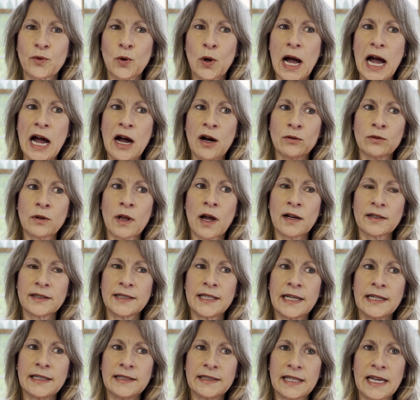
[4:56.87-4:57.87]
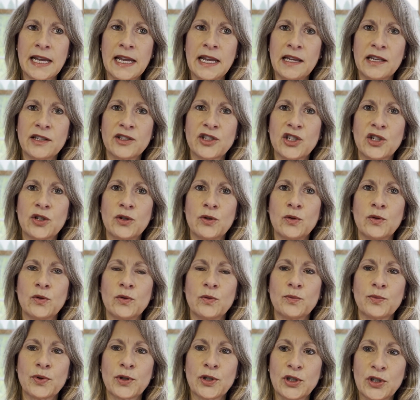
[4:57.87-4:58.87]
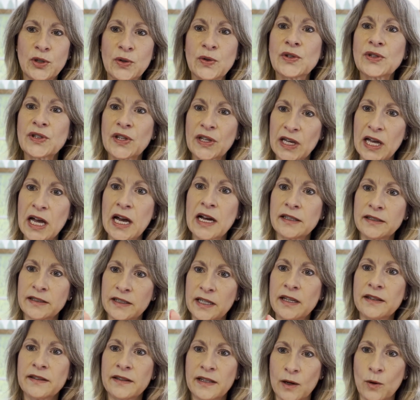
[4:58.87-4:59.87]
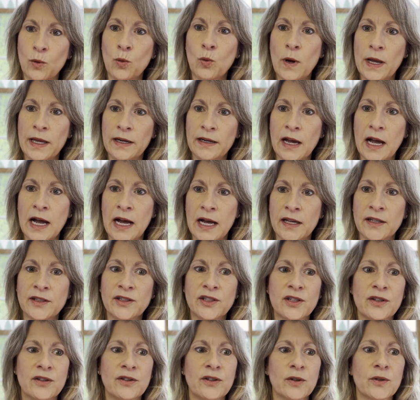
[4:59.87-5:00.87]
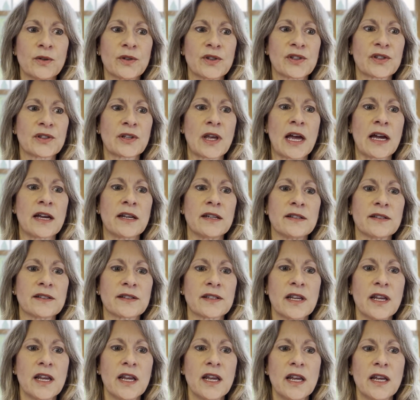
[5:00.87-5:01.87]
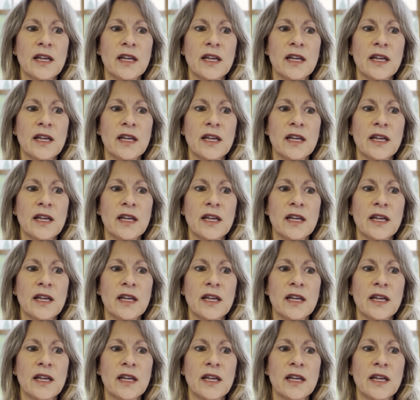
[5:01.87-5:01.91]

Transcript: well, how long did it take to produce the content that went onto those slides?